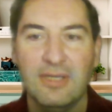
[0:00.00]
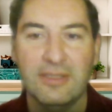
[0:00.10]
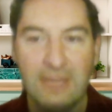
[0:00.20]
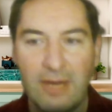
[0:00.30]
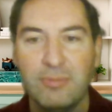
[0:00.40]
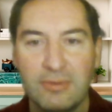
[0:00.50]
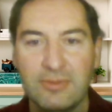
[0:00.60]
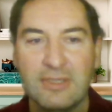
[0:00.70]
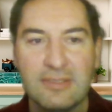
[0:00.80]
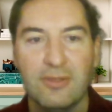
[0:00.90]
and now
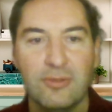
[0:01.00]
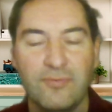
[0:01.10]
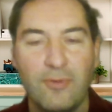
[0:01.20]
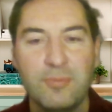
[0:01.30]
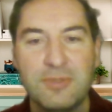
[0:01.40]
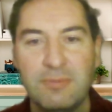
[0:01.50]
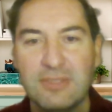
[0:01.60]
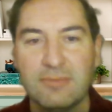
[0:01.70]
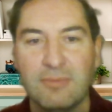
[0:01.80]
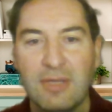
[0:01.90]
there's a lot of
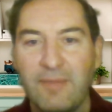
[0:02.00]
optimism